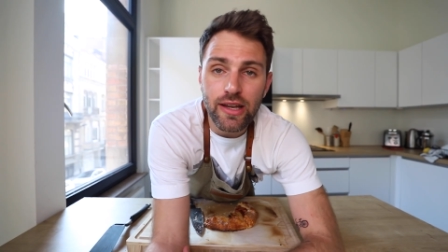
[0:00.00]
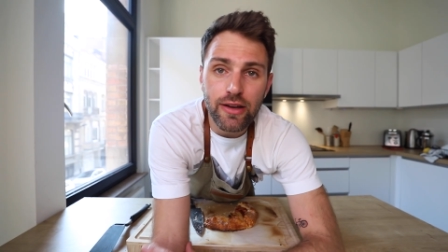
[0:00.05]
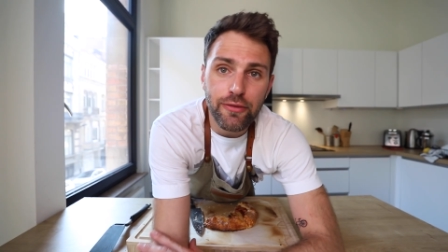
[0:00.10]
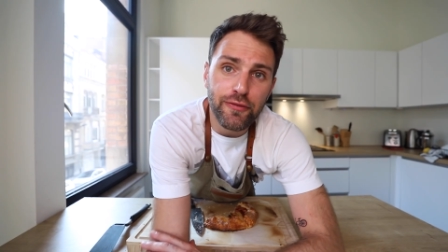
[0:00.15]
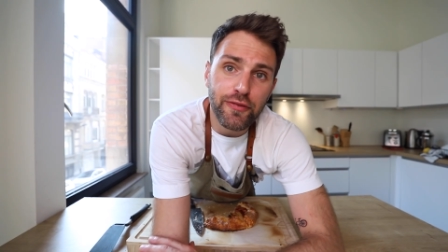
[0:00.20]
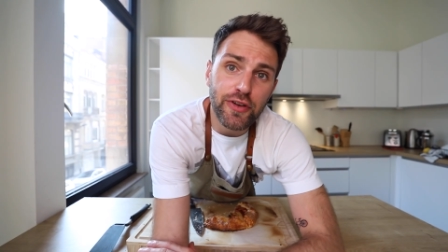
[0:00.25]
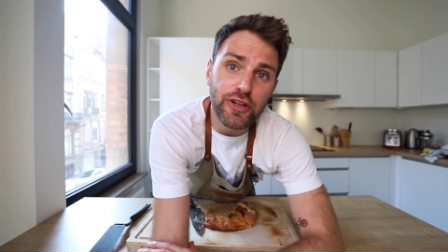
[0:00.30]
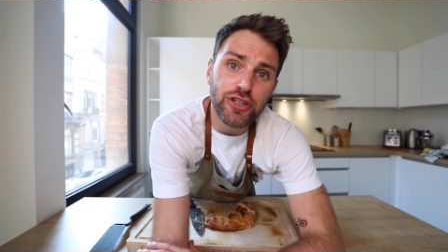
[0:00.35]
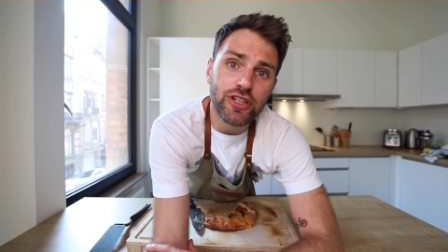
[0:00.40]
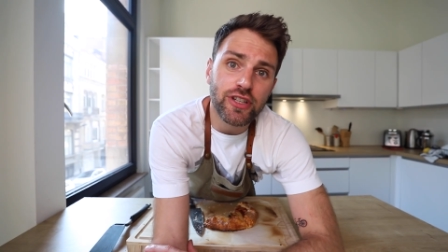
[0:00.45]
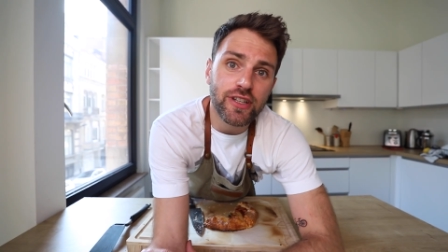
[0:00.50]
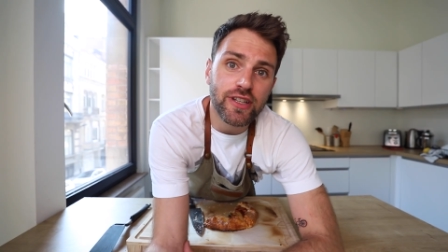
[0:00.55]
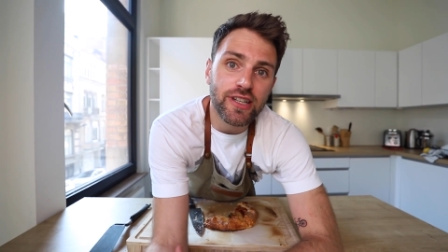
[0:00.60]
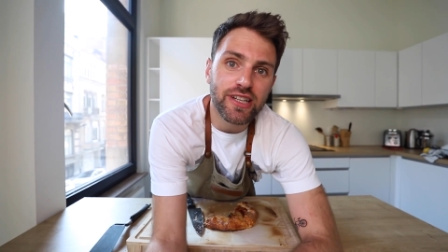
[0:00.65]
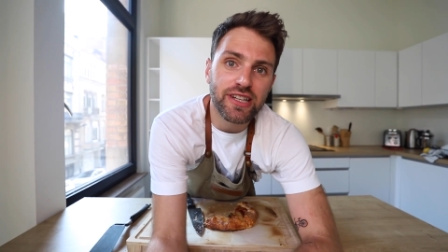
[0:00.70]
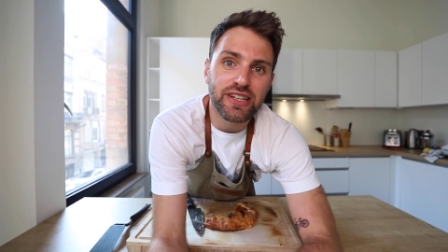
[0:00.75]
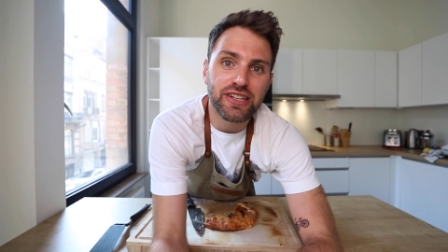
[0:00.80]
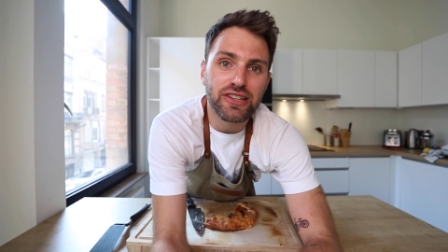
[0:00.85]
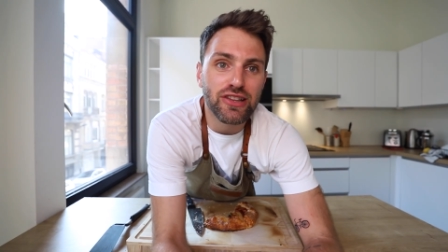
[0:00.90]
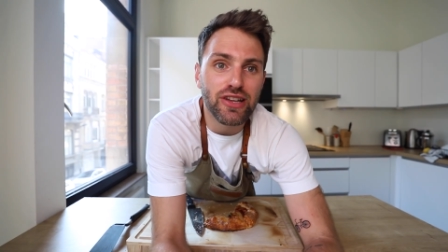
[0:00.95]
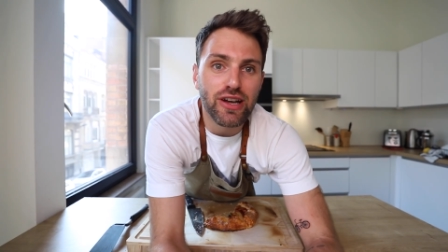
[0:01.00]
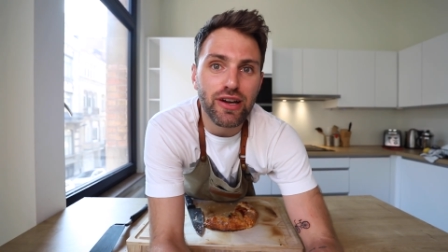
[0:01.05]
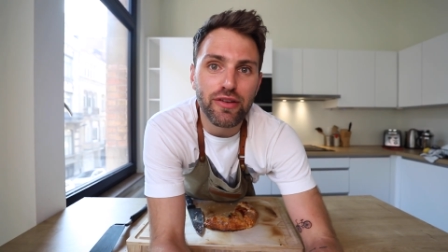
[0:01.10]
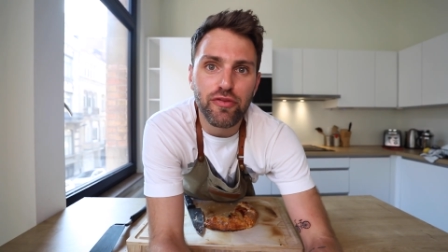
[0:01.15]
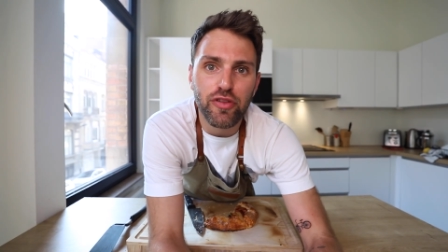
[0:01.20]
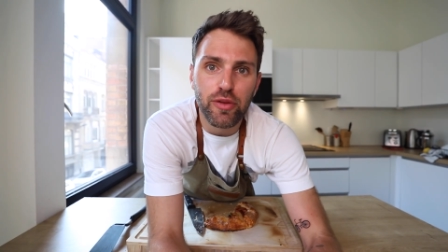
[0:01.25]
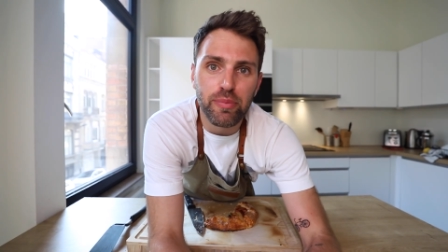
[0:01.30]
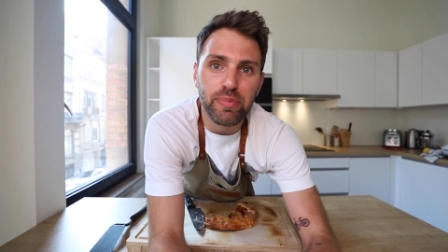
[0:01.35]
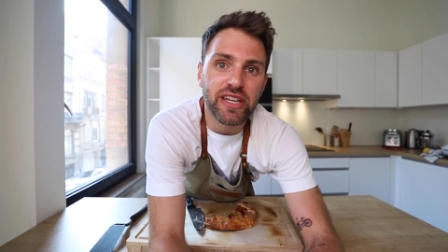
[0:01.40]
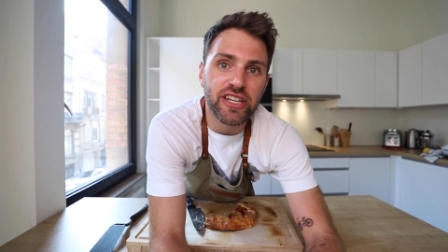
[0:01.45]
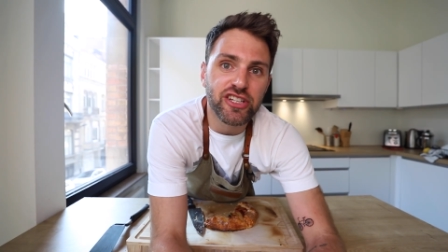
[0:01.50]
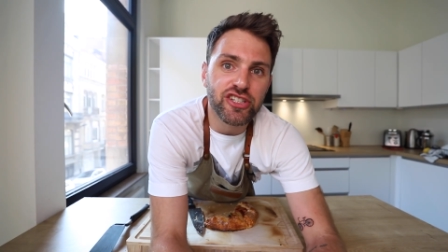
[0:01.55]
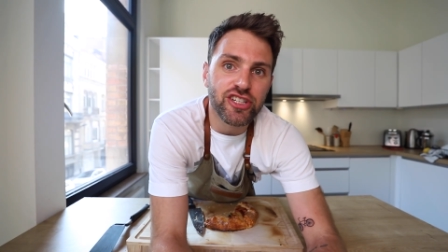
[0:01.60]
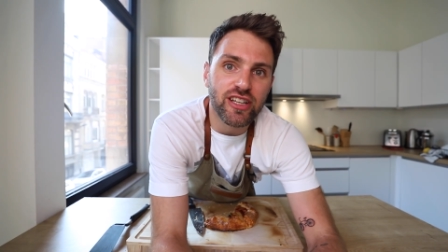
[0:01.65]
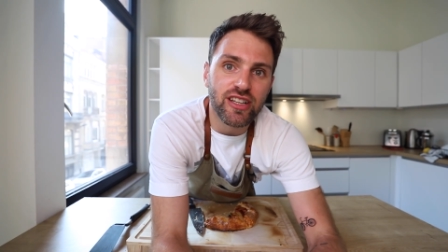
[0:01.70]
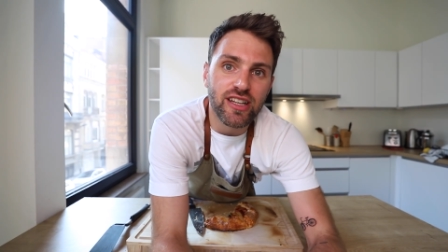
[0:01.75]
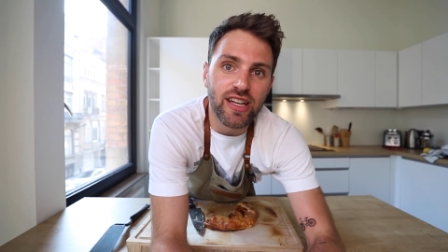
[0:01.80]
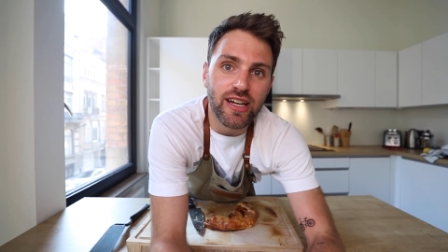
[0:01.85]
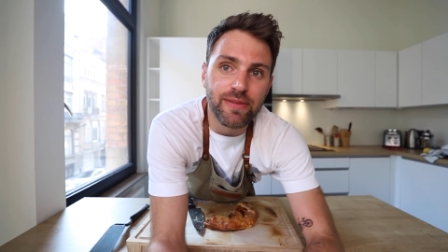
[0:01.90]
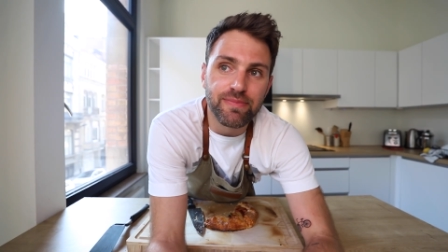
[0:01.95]
officially love the peach
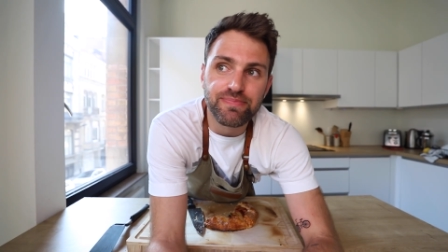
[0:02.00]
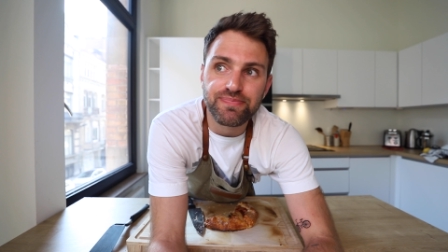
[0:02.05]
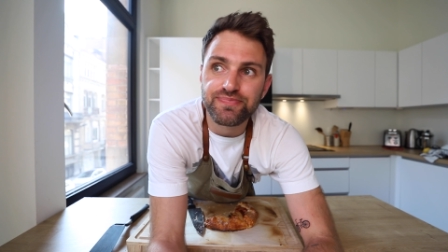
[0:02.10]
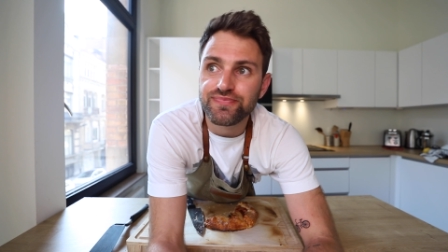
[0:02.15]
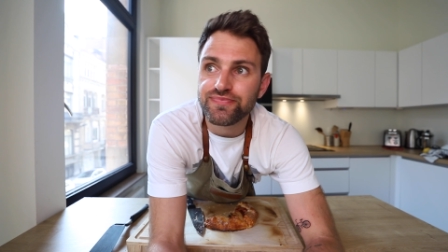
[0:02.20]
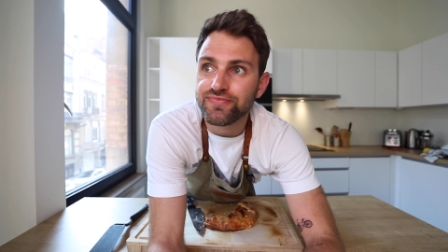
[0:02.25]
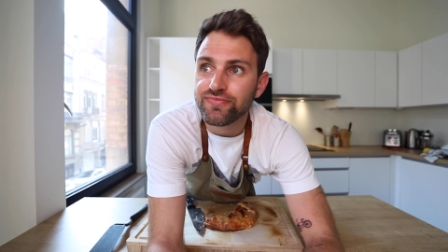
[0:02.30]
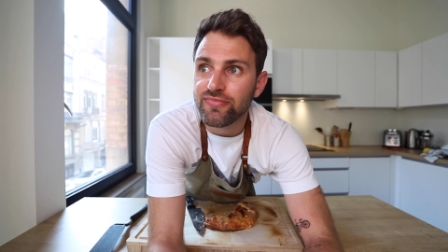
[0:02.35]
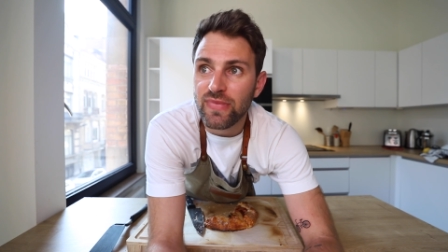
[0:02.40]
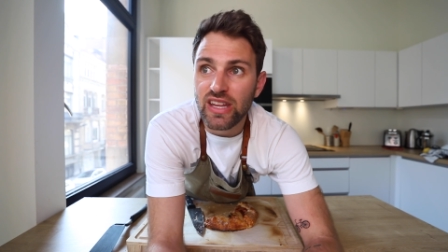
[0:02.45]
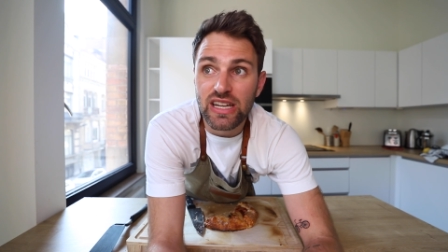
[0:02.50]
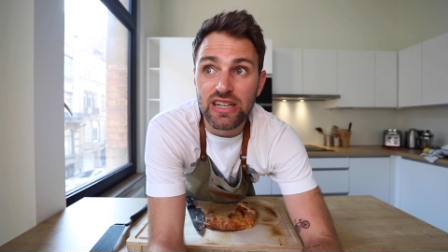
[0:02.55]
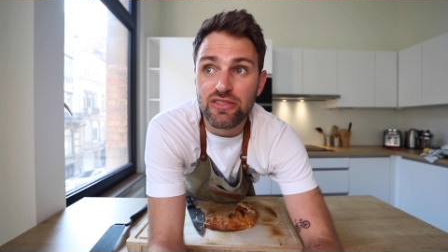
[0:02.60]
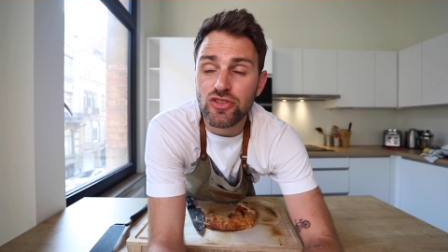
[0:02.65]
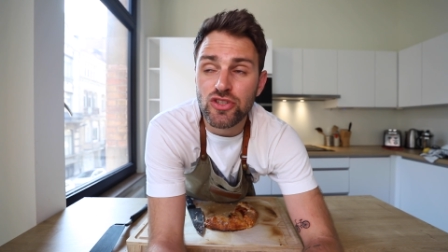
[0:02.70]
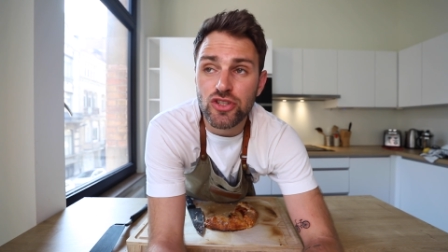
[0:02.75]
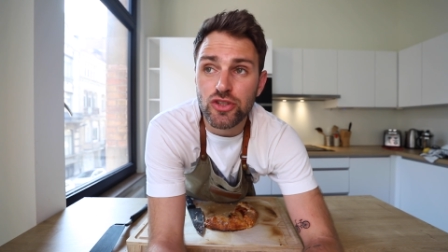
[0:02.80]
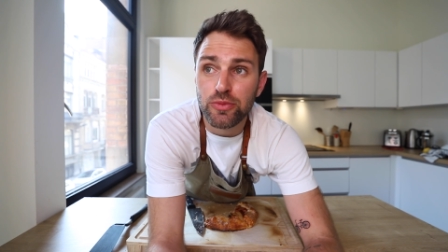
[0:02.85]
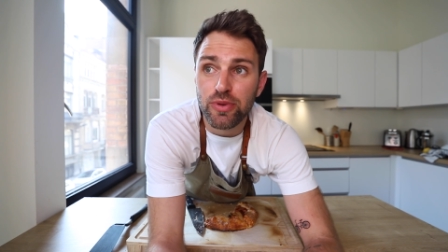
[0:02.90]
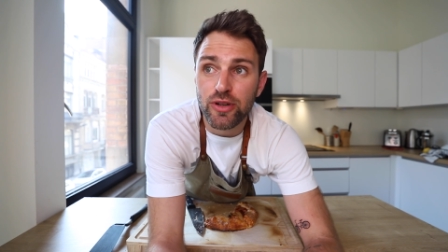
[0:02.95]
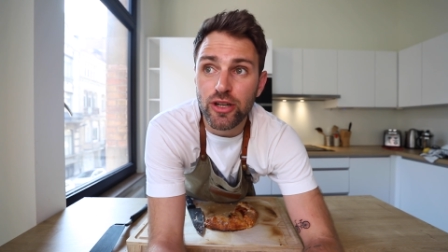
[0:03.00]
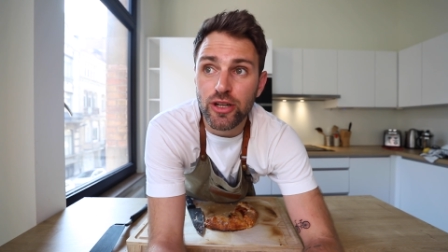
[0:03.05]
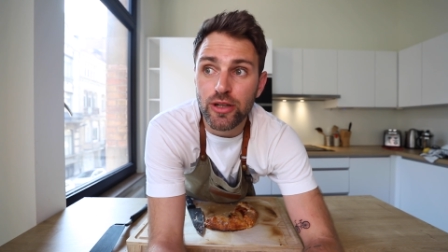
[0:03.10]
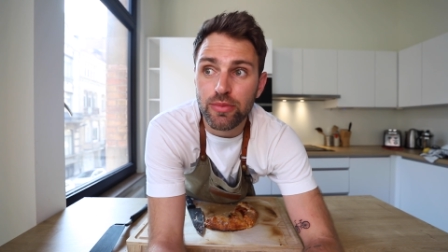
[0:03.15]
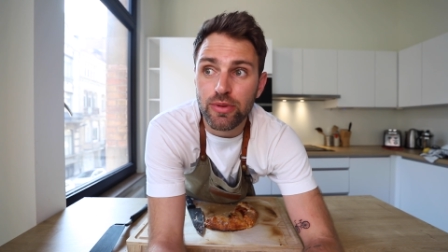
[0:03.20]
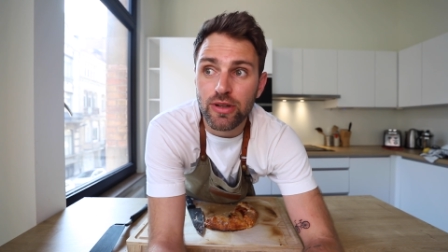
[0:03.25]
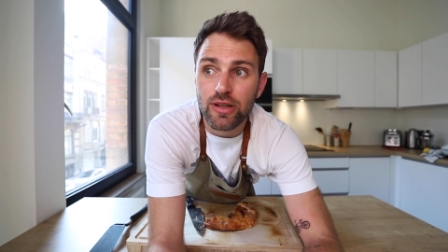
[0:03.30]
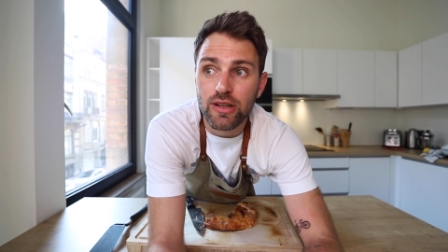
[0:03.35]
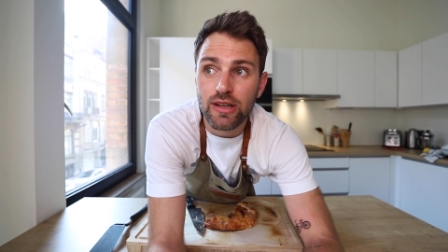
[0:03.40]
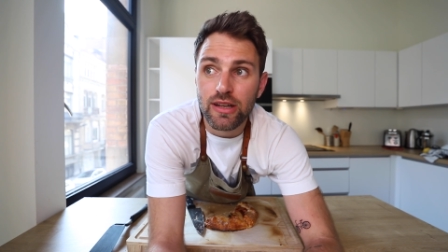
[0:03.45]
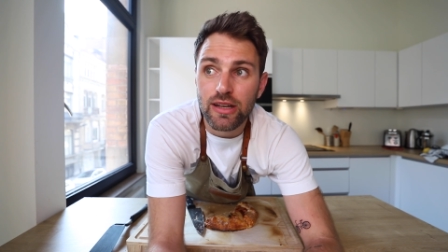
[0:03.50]
galette. It's superb.